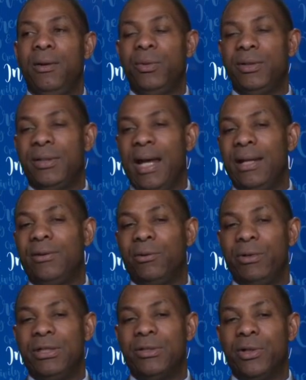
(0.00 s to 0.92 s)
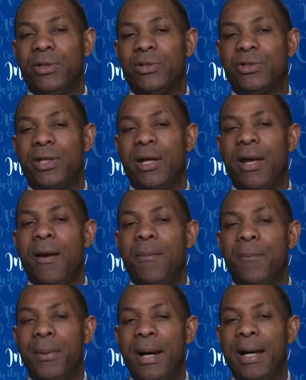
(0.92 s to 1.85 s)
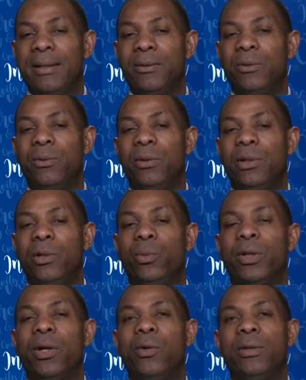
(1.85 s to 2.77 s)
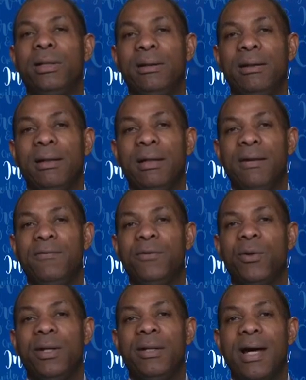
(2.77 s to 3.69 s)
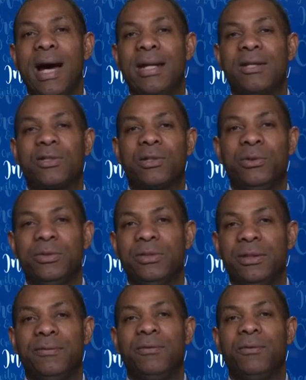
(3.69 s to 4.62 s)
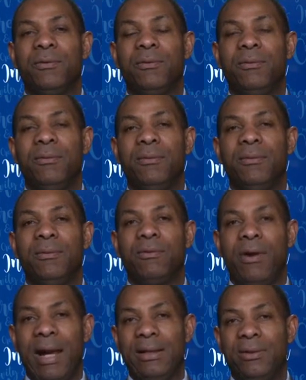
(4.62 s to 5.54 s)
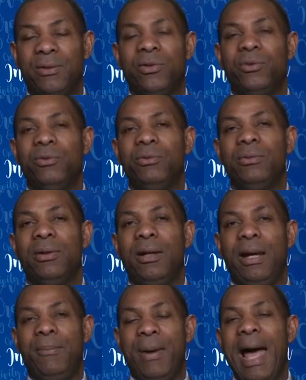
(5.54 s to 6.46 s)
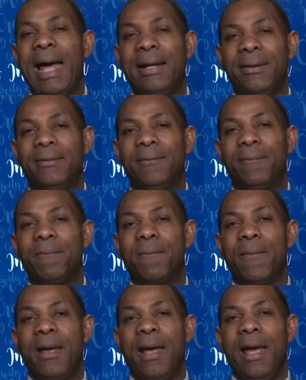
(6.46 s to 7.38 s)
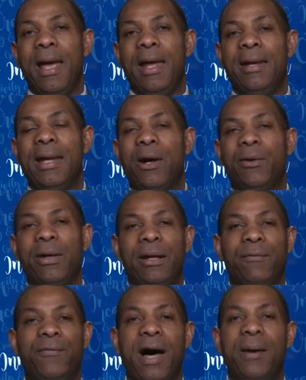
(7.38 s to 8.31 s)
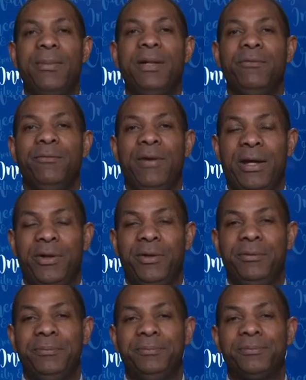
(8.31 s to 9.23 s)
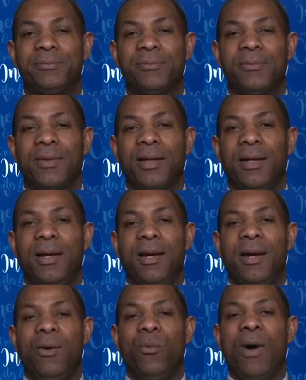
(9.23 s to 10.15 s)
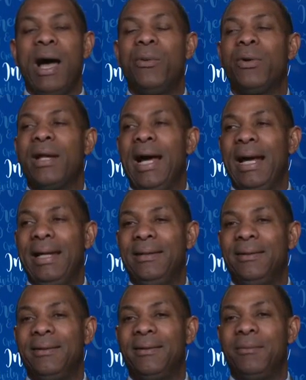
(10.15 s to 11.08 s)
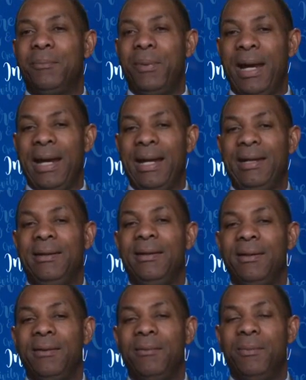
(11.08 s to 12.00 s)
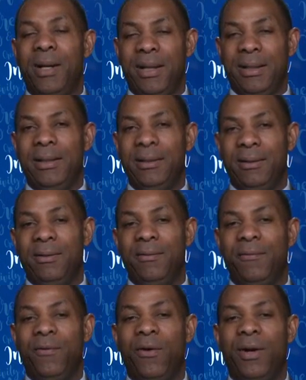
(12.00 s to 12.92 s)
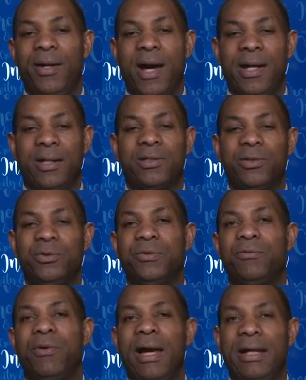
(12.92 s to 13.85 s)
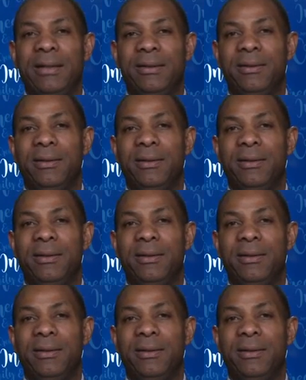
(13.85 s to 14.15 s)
would take the research, but would only give you a non-exclusive right to a patent. Now, if I'm an inventor, why would I pay money for a non-exclusive right